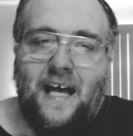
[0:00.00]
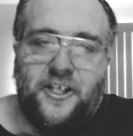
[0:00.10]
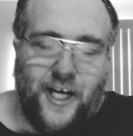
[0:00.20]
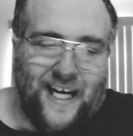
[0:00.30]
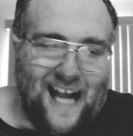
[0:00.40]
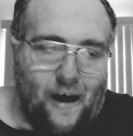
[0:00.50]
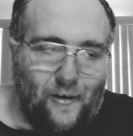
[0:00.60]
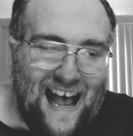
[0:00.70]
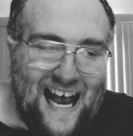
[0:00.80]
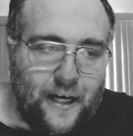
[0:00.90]
Check it out
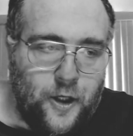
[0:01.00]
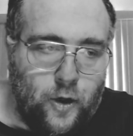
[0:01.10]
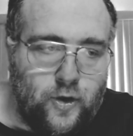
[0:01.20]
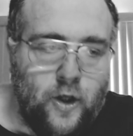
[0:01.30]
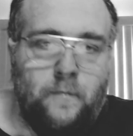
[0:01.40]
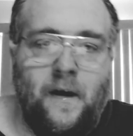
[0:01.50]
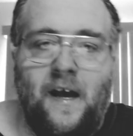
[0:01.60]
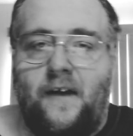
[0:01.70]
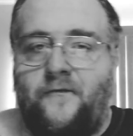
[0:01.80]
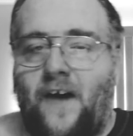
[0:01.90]
on YouTube.
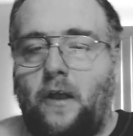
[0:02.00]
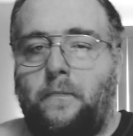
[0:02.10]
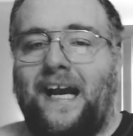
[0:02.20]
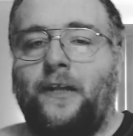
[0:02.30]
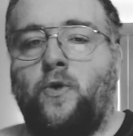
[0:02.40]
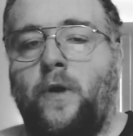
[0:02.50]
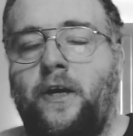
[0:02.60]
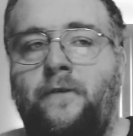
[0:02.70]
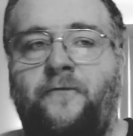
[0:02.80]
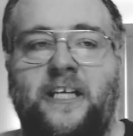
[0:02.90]
Follow me on
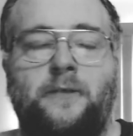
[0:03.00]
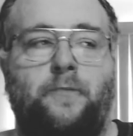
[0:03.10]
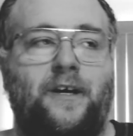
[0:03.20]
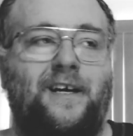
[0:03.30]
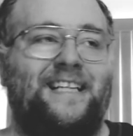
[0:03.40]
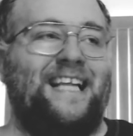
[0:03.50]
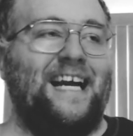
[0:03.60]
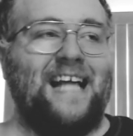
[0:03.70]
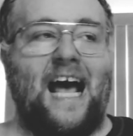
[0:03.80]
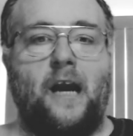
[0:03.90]
Twitter, Facebook,
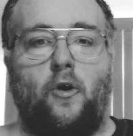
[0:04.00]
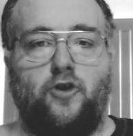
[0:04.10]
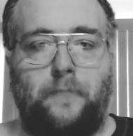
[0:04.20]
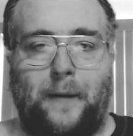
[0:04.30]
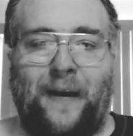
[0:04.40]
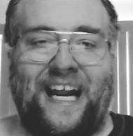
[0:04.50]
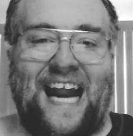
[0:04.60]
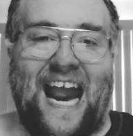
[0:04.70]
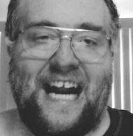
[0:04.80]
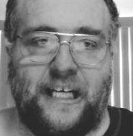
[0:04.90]
TikTok, Coach Big Pete,
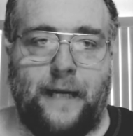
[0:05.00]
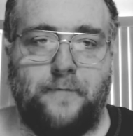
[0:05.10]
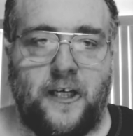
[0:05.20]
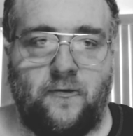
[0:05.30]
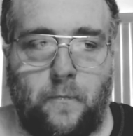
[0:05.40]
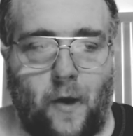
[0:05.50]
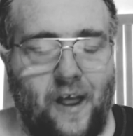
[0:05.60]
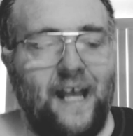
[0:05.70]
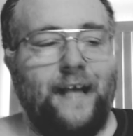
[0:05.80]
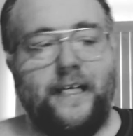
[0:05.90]
and Deep Dish
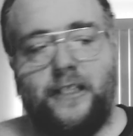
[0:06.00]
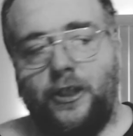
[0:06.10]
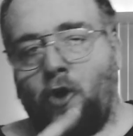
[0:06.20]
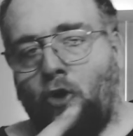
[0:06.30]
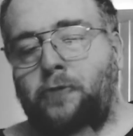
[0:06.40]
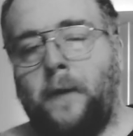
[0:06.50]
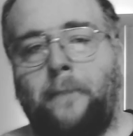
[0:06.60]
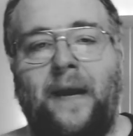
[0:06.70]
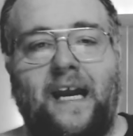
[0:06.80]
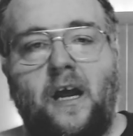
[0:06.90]
Football. This is Coach Big
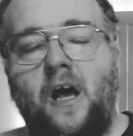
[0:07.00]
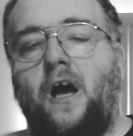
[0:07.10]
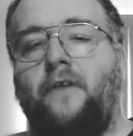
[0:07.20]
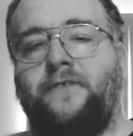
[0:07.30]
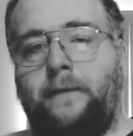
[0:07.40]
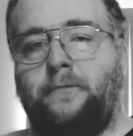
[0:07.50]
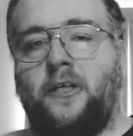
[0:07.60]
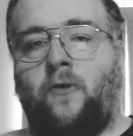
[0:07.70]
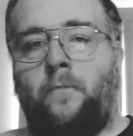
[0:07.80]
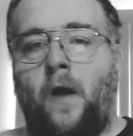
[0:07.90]
Pete of Deep Dish
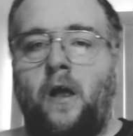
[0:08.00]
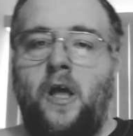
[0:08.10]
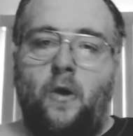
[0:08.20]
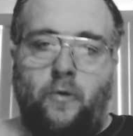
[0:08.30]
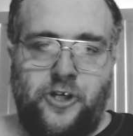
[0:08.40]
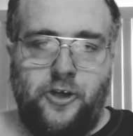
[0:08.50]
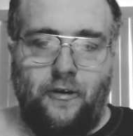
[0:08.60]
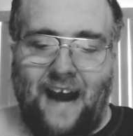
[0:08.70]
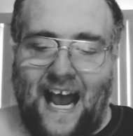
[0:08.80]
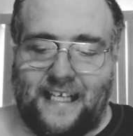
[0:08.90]
Football wishing
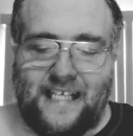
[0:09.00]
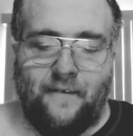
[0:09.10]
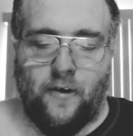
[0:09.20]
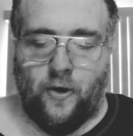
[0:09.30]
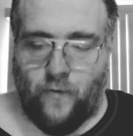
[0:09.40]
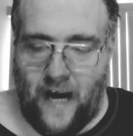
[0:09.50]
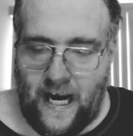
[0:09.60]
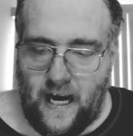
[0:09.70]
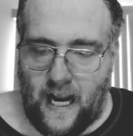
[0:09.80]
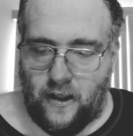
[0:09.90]
you guys have a
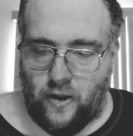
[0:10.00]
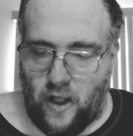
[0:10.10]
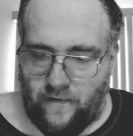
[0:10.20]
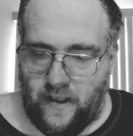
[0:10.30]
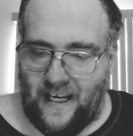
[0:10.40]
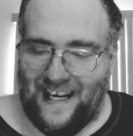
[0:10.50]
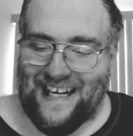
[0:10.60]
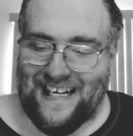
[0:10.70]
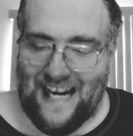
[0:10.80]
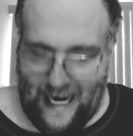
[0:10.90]
great and lovely
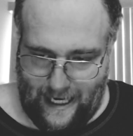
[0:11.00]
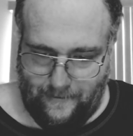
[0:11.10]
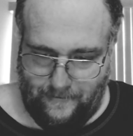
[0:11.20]
day.